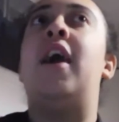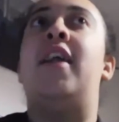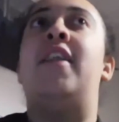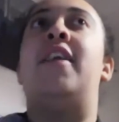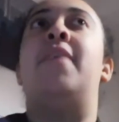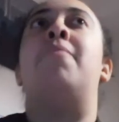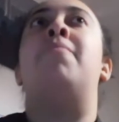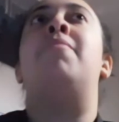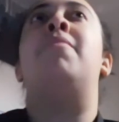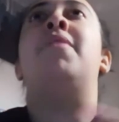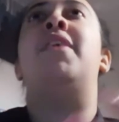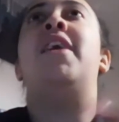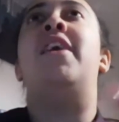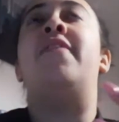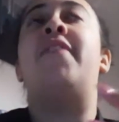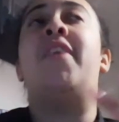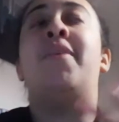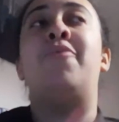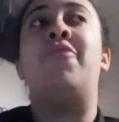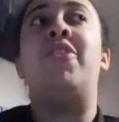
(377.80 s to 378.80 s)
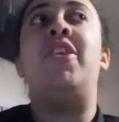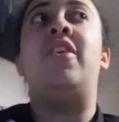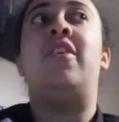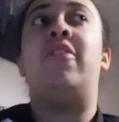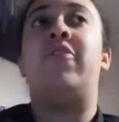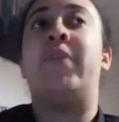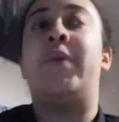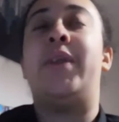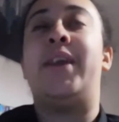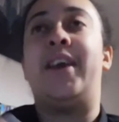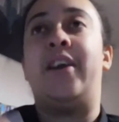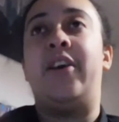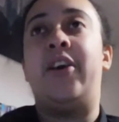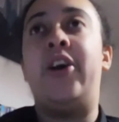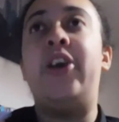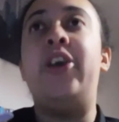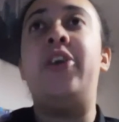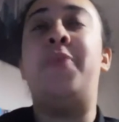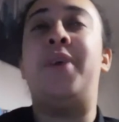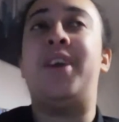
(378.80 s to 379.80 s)
And then if I'm really hungry when I
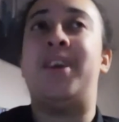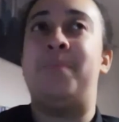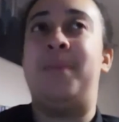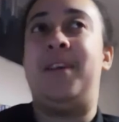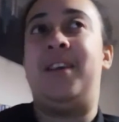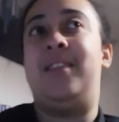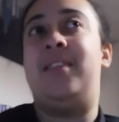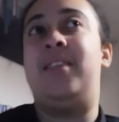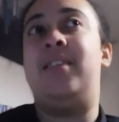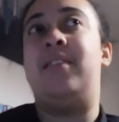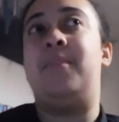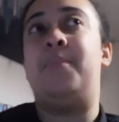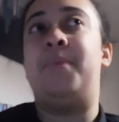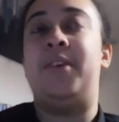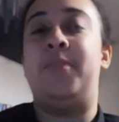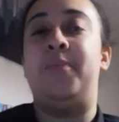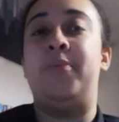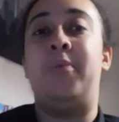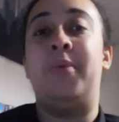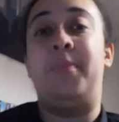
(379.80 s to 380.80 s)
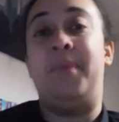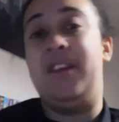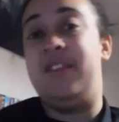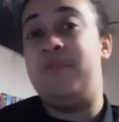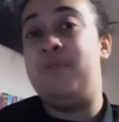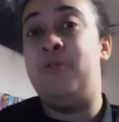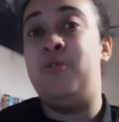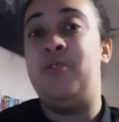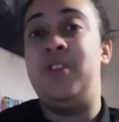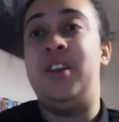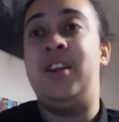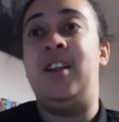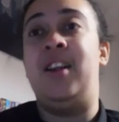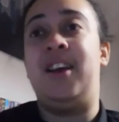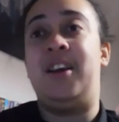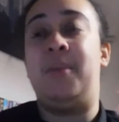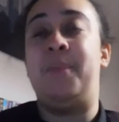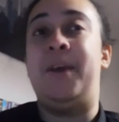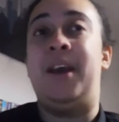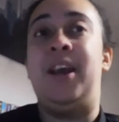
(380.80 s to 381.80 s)
get home I can make a dinner, but it'll probably be a small
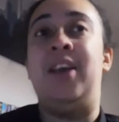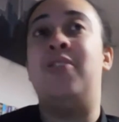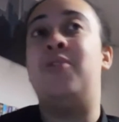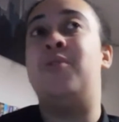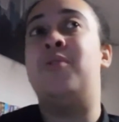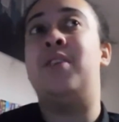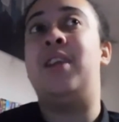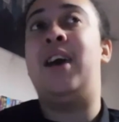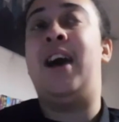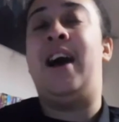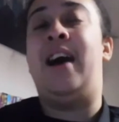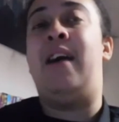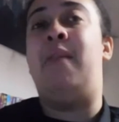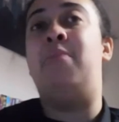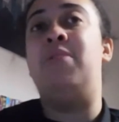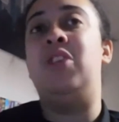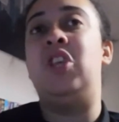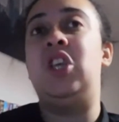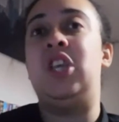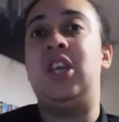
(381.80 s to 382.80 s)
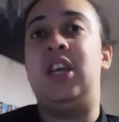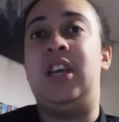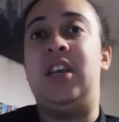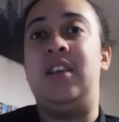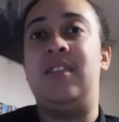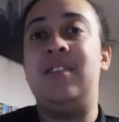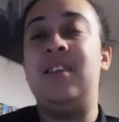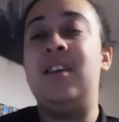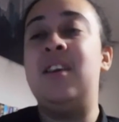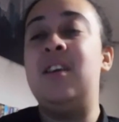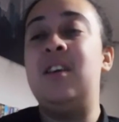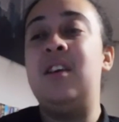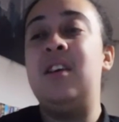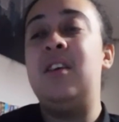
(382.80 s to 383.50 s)
dinner, like a bagel and ham and cheese,